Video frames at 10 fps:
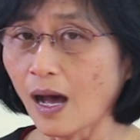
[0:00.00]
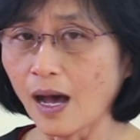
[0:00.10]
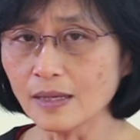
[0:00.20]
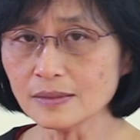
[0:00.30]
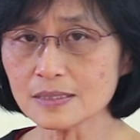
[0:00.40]

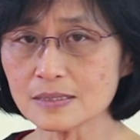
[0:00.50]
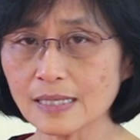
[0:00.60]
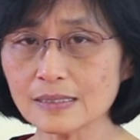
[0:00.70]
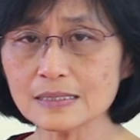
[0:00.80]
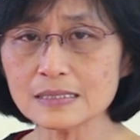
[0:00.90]

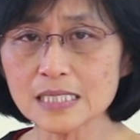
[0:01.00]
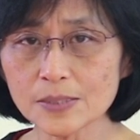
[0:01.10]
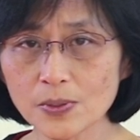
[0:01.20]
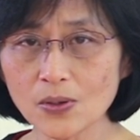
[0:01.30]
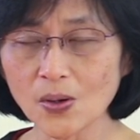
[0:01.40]
Understanding
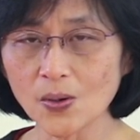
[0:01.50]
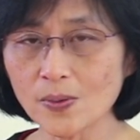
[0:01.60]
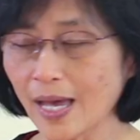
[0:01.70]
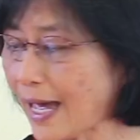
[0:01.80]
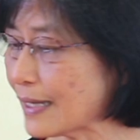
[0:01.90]

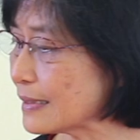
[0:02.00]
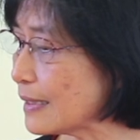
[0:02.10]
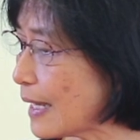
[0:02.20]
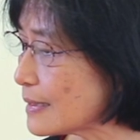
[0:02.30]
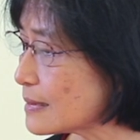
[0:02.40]
typical
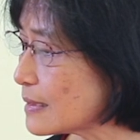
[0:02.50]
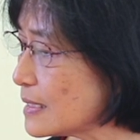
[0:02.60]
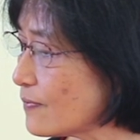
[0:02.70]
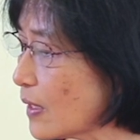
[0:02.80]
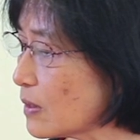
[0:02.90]
adolescent
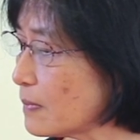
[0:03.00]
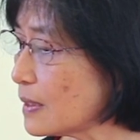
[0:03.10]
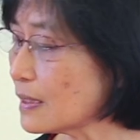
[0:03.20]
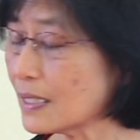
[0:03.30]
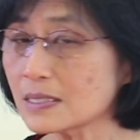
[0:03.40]

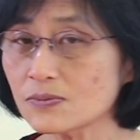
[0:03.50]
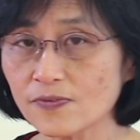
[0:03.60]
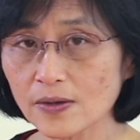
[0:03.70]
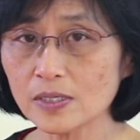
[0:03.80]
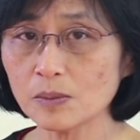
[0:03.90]
development is
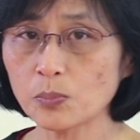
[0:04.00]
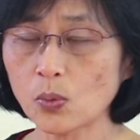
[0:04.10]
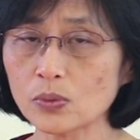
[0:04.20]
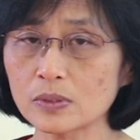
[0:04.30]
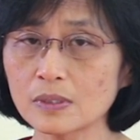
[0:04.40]
very
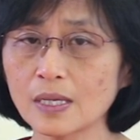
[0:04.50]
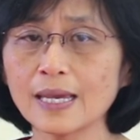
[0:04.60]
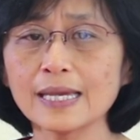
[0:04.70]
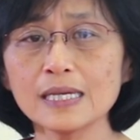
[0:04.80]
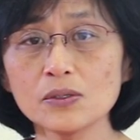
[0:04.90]
important
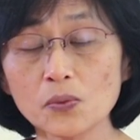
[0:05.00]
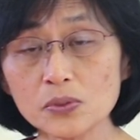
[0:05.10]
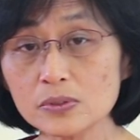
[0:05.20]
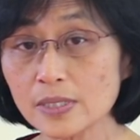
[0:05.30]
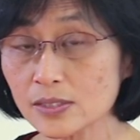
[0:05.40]
in
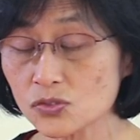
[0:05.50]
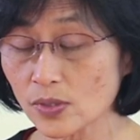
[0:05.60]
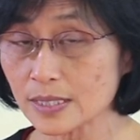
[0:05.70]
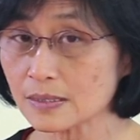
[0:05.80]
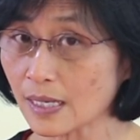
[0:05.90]
order to
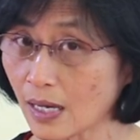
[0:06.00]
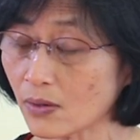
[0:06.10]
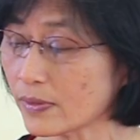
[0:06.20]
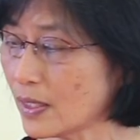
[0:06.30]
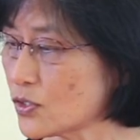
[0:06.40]
address the
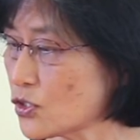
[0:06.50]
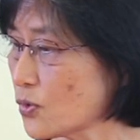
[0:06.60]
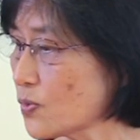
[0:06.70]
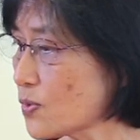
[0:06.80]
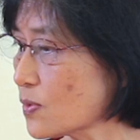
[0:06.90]
health
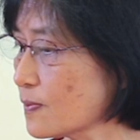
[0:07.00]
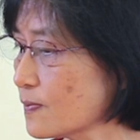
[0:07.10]
issues.